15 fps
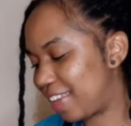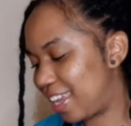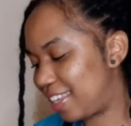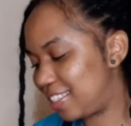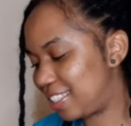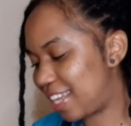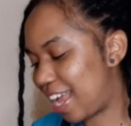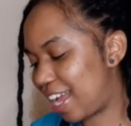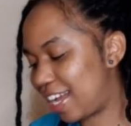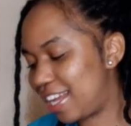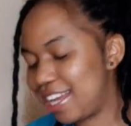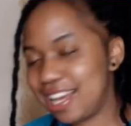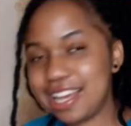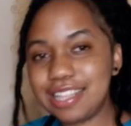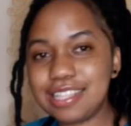And yeah,
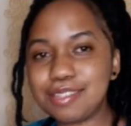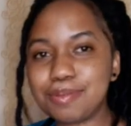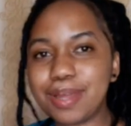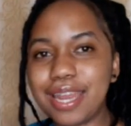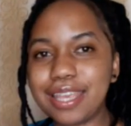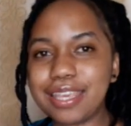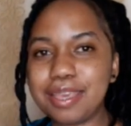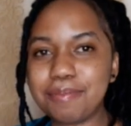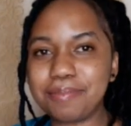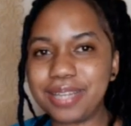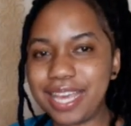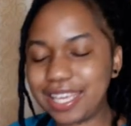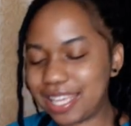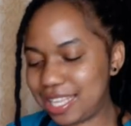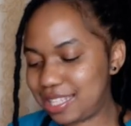this is what I keep
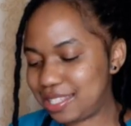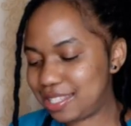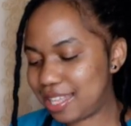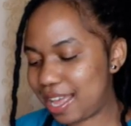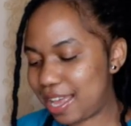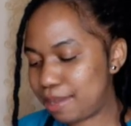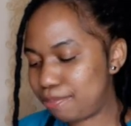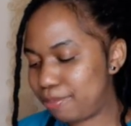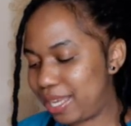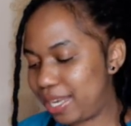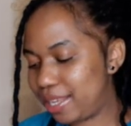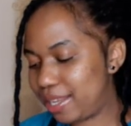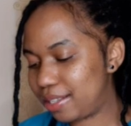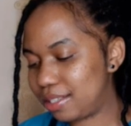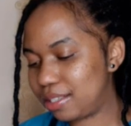like inside my
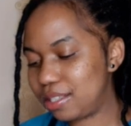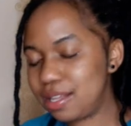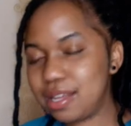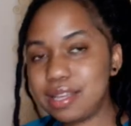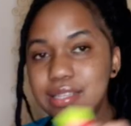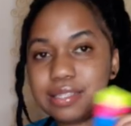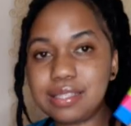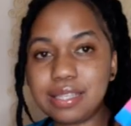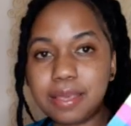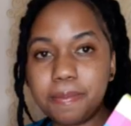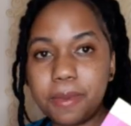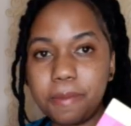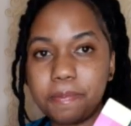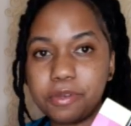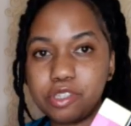little sticky
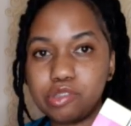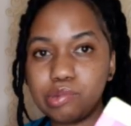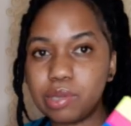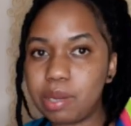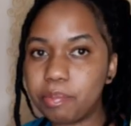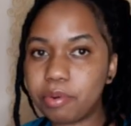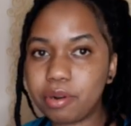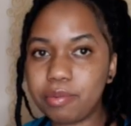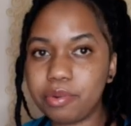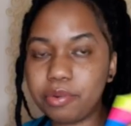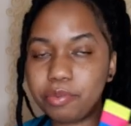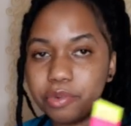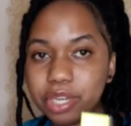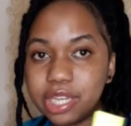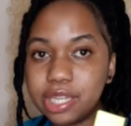papers when I'm probably
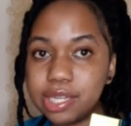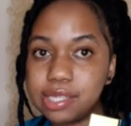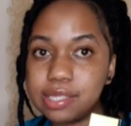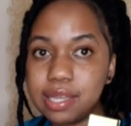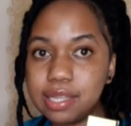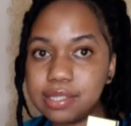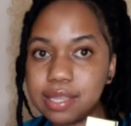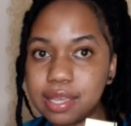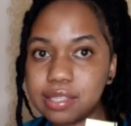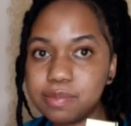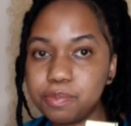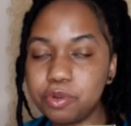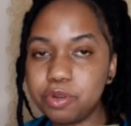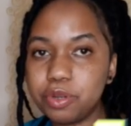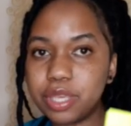reading a
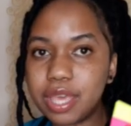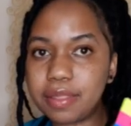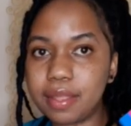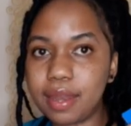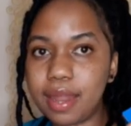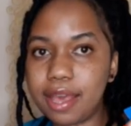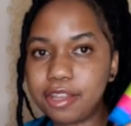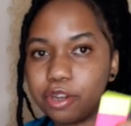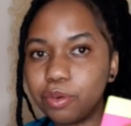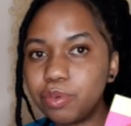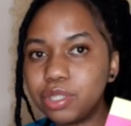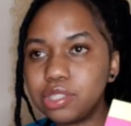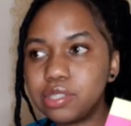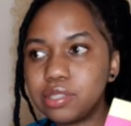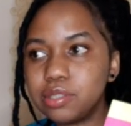textbook and then I don't
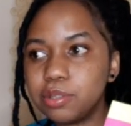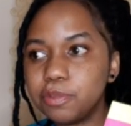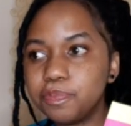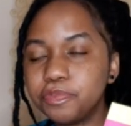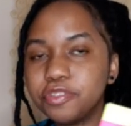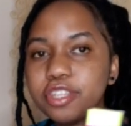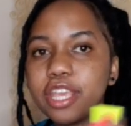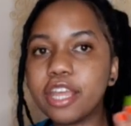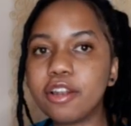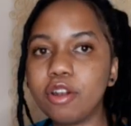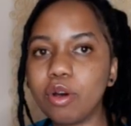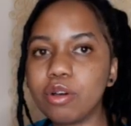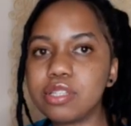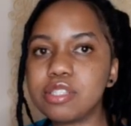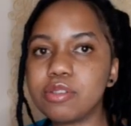want to get lost,